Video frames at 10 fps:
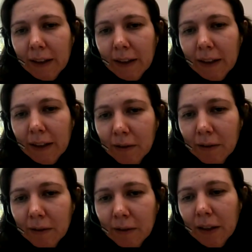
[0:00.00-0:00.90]

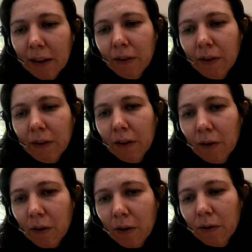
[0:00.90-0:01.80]
minus 3
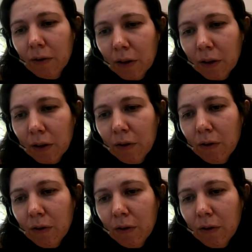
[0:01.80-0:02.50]
over 2